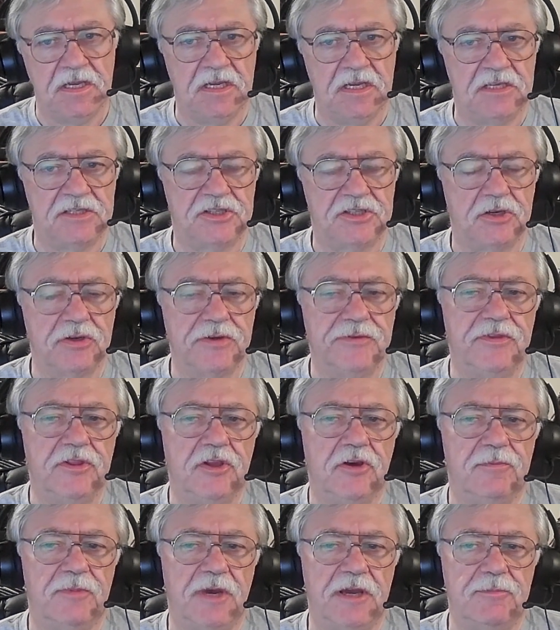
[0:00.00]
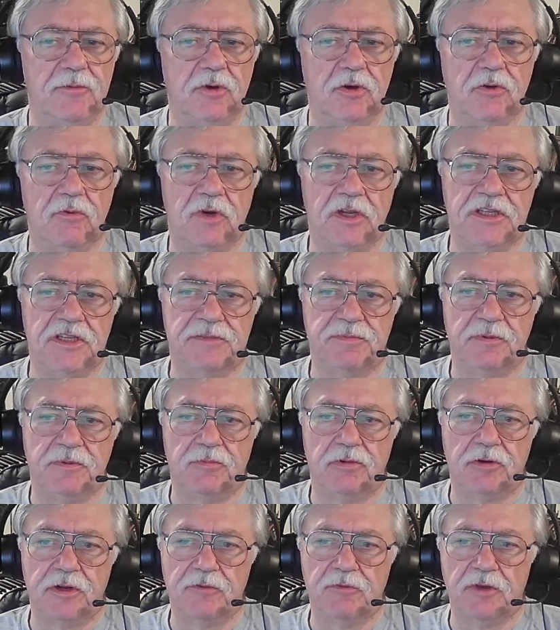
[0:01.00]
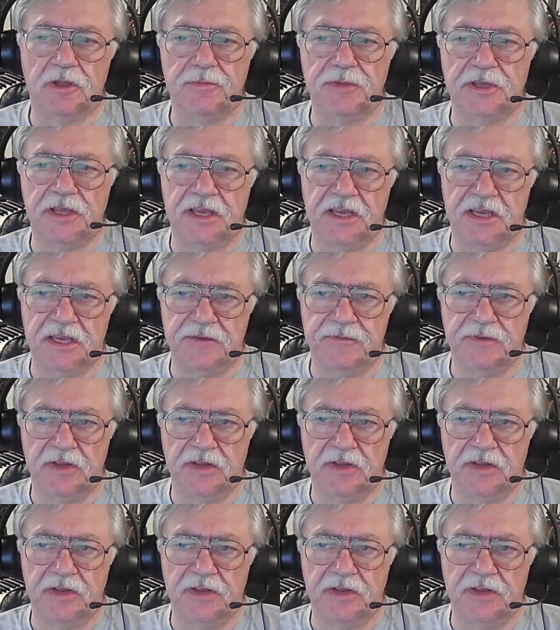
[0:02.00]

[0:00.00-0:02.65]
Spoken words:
So even though my Moog One has been pretty well behaved,